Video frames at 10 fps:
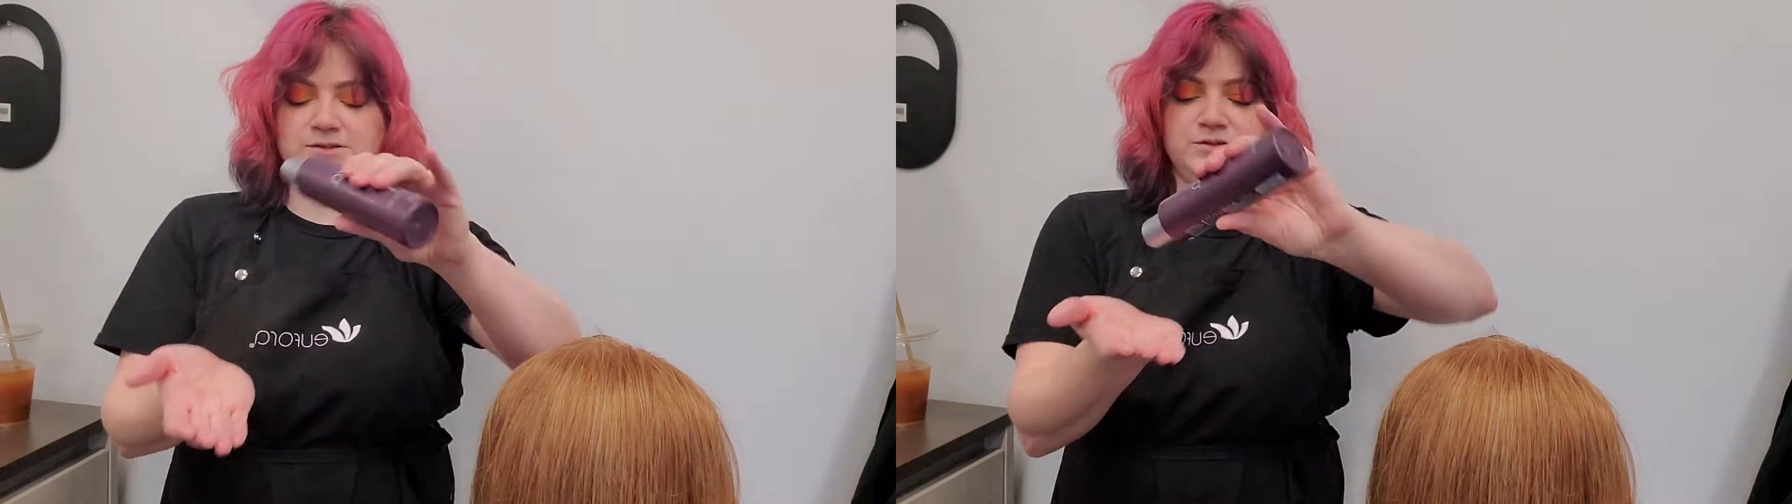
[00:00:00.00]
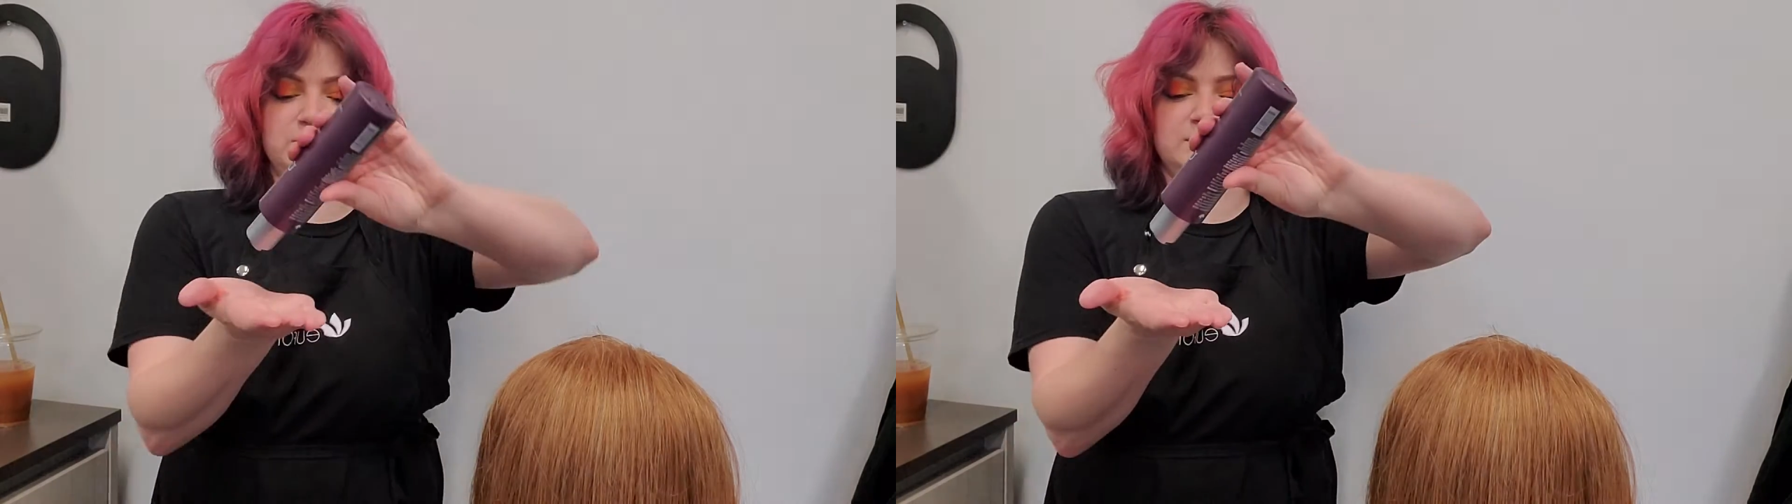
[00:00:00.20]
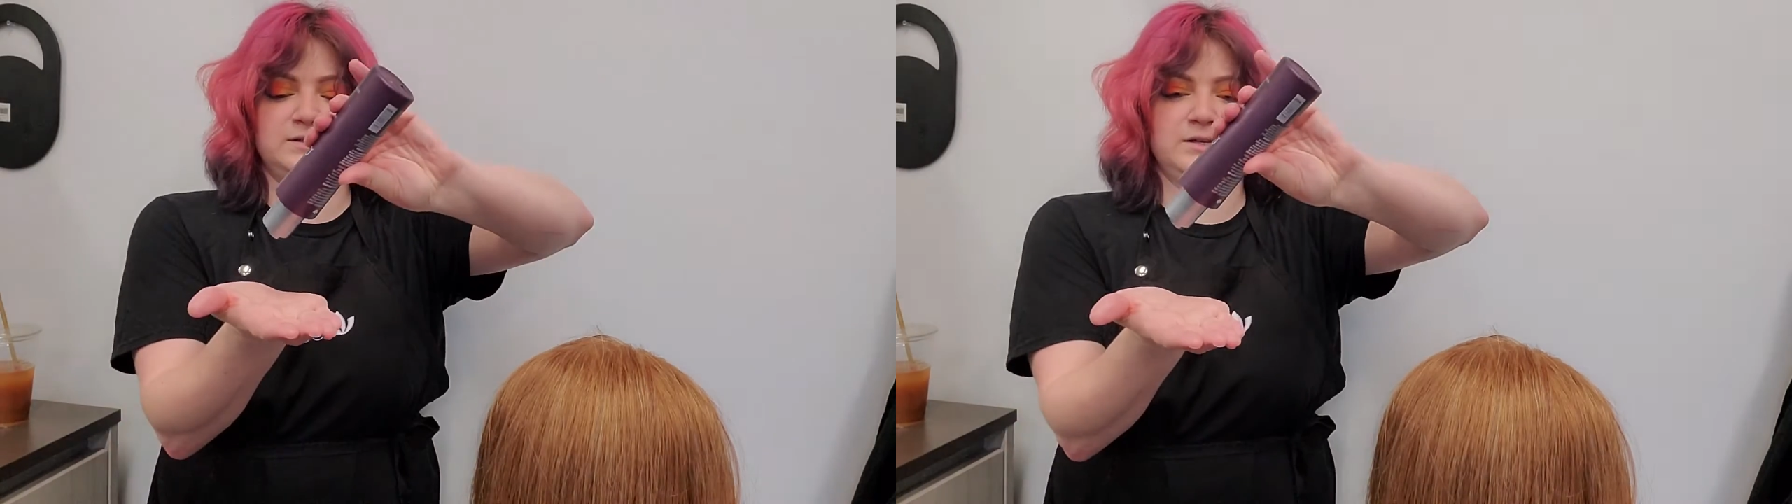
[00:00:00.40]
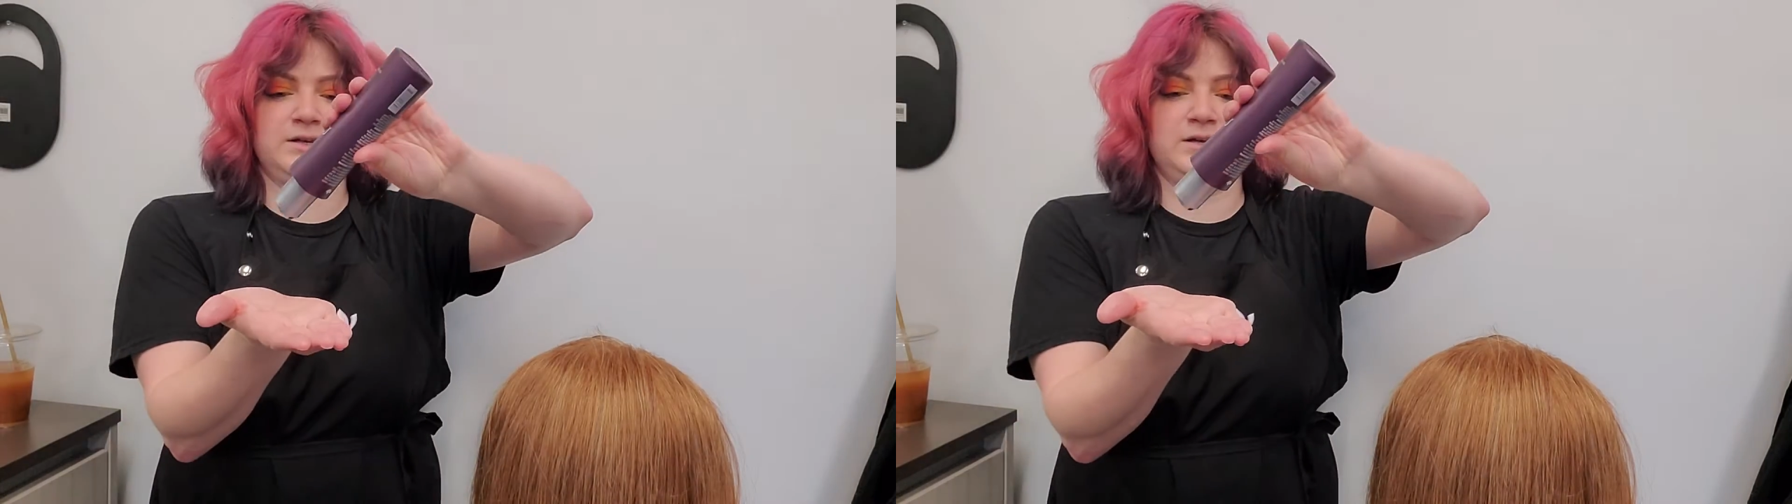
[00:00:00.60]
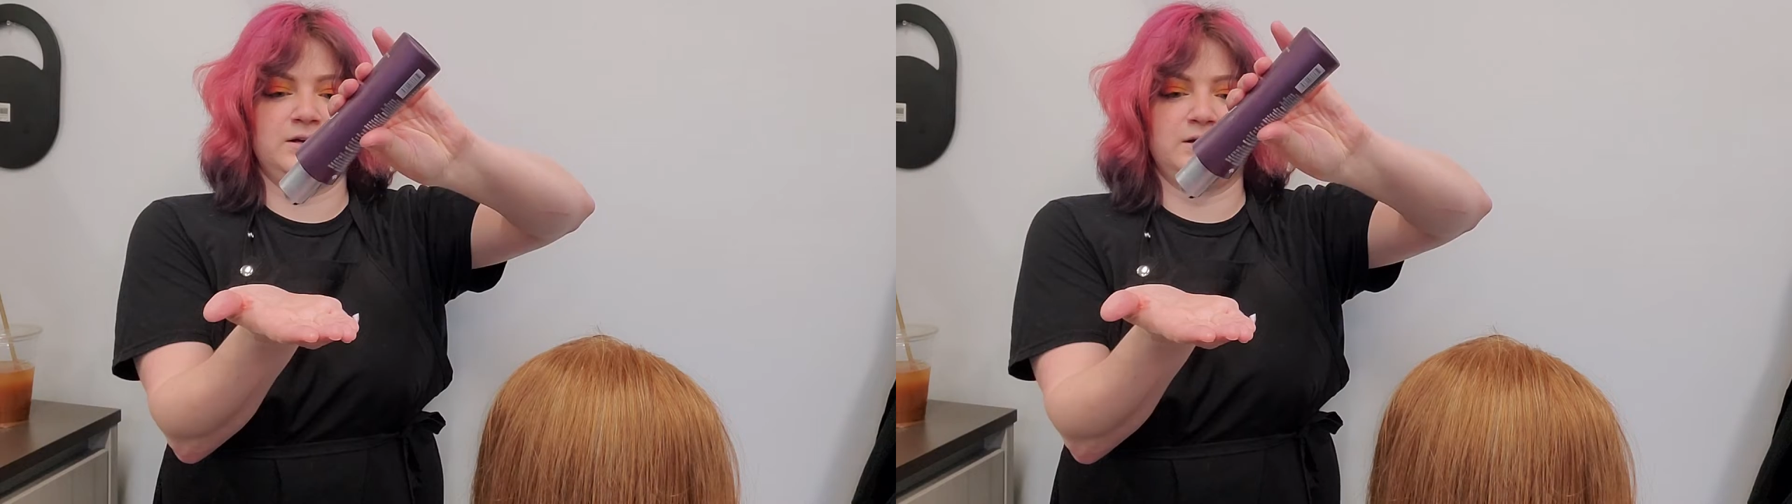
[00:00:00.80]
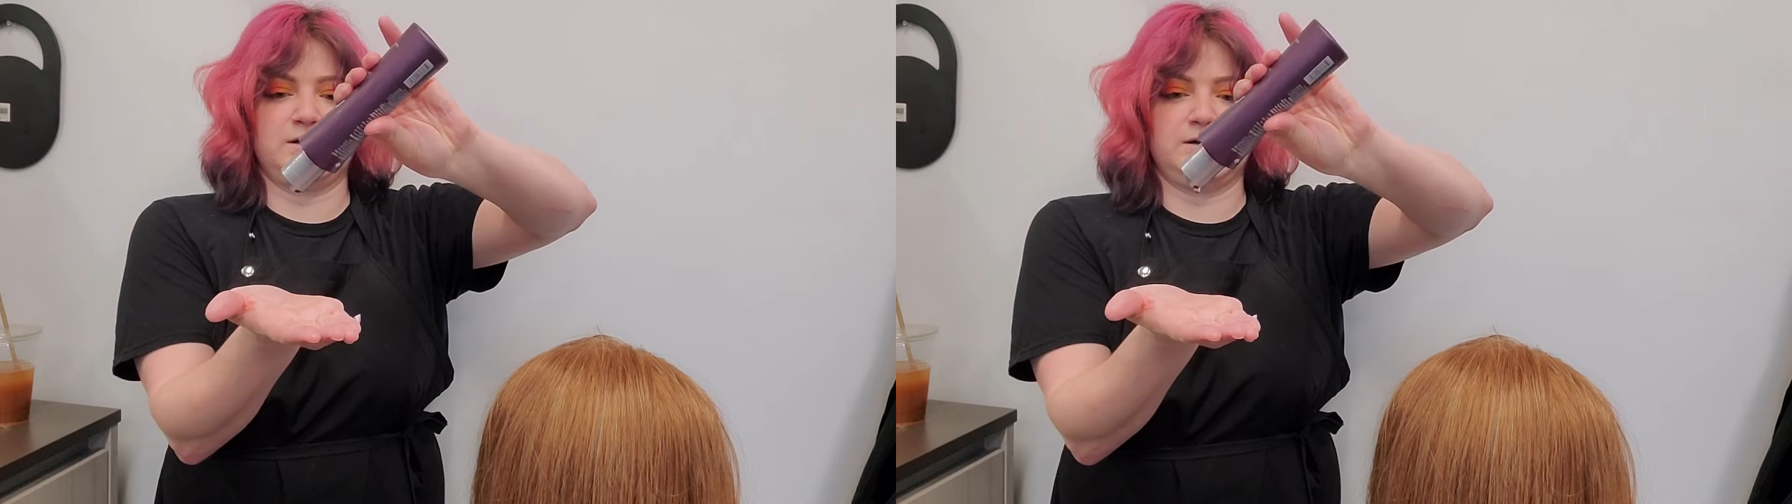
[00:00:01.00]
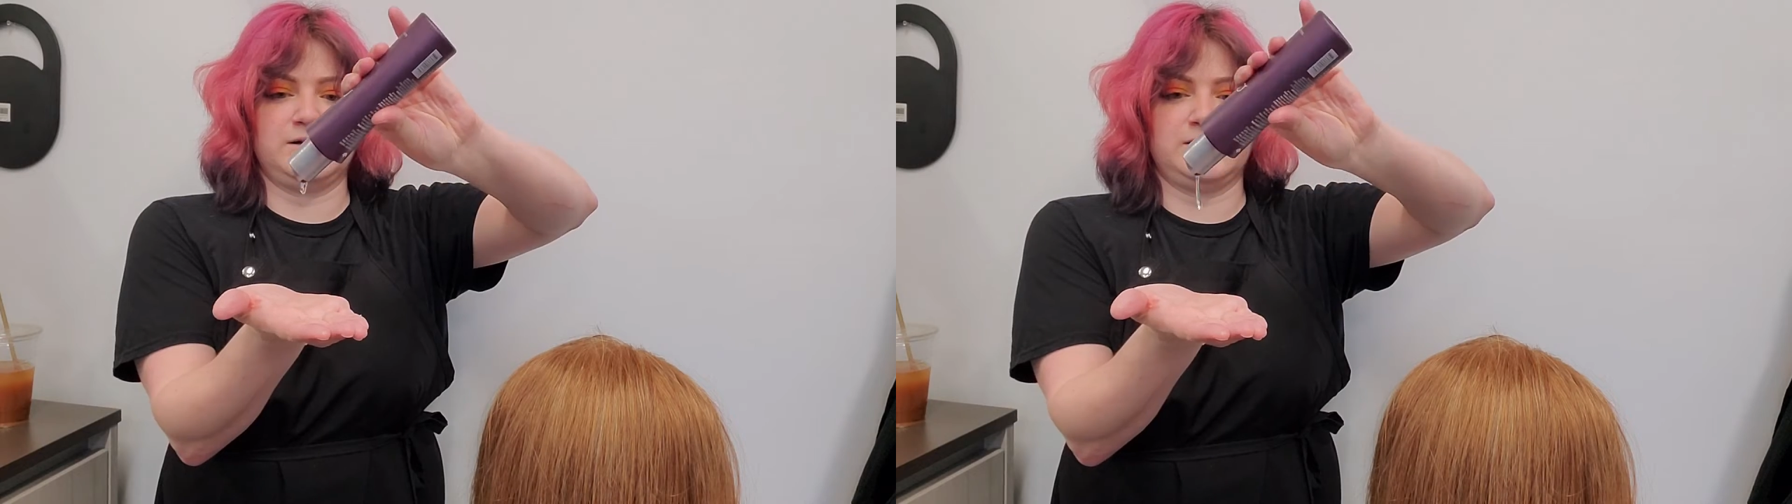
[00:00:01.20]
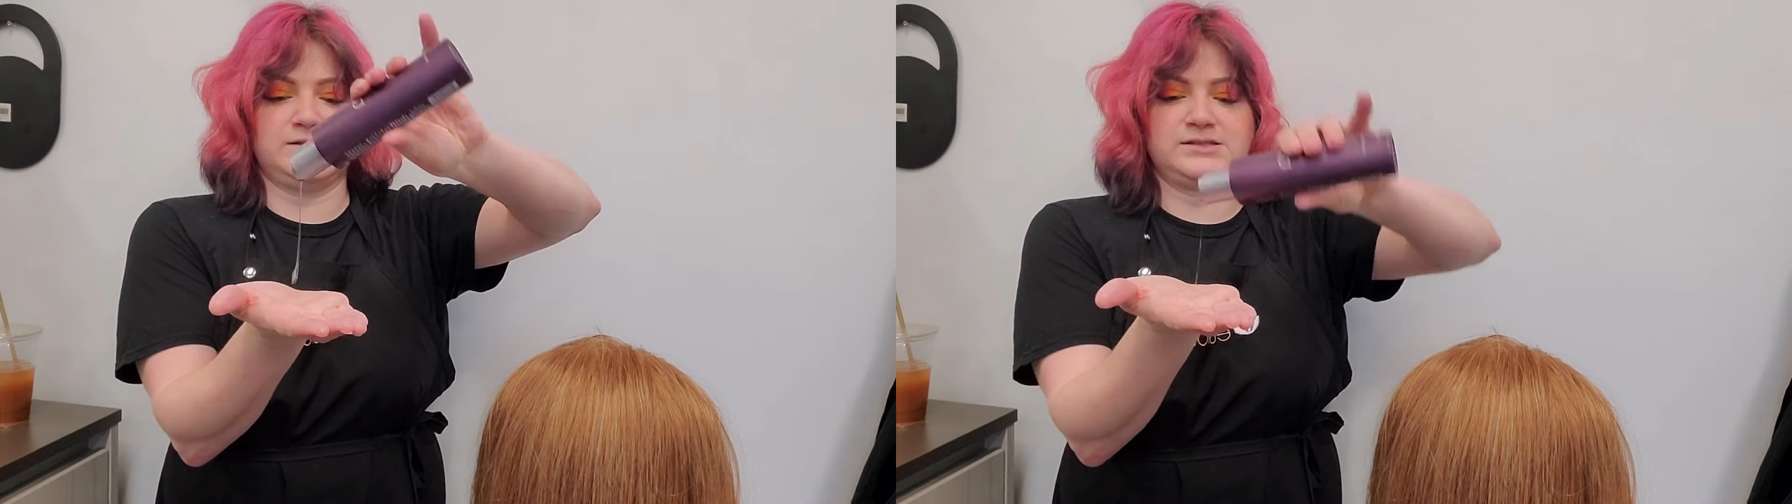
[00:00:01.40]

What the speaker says: So just a